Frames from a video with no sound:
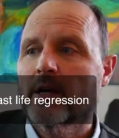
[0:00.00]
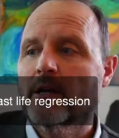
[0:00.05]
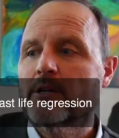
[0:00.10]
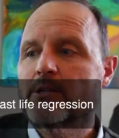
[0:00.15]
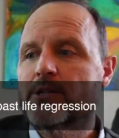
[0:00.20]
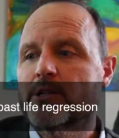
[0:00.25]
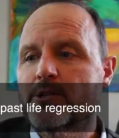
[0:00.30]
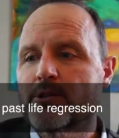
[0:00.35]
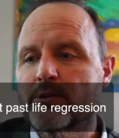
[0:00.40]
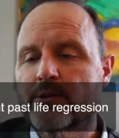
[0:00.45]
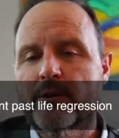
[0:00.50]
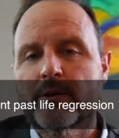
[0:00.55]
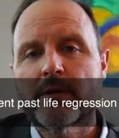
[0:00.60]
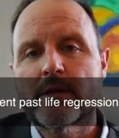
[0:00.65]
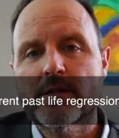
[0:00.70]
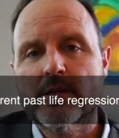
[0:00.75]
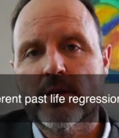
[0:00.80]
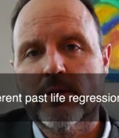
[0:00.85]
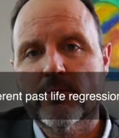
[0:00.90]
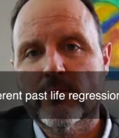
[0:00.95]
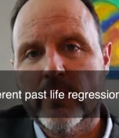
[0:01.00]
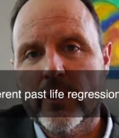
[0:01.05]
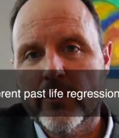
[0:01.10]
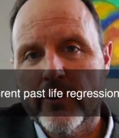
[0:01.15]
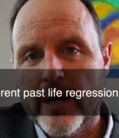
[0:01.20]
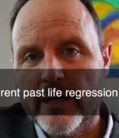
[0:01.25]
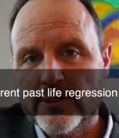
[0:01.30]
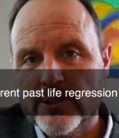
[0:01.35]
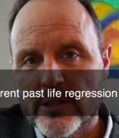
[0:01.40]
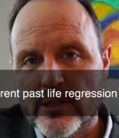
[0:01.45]
Did you do these
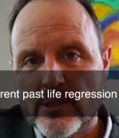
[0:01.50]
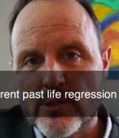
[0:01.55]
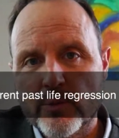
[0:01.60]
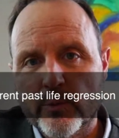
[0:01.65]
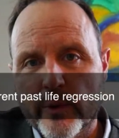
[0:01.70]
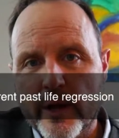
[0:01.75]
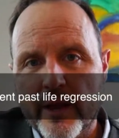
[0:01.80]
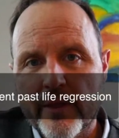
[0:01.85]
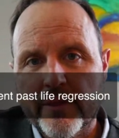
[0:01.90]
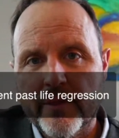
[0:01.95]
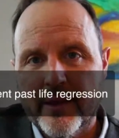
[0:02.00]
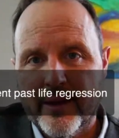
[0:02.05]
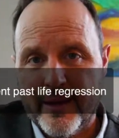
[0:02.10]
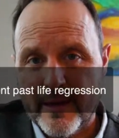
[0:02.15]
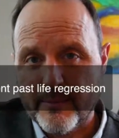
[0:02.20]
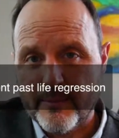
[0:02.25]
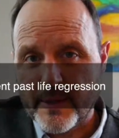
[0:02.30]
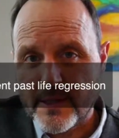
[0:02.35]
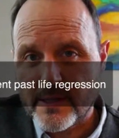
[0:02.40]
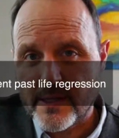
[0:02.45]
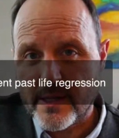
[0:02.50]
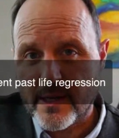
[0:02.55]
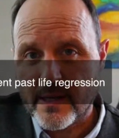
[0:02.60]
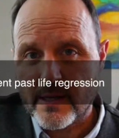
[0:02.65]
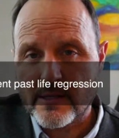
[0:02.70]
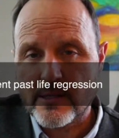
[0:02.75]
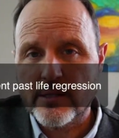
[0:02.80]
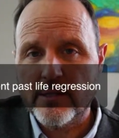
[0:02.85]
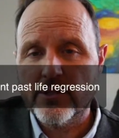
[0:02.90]
regressions with a hypnotist?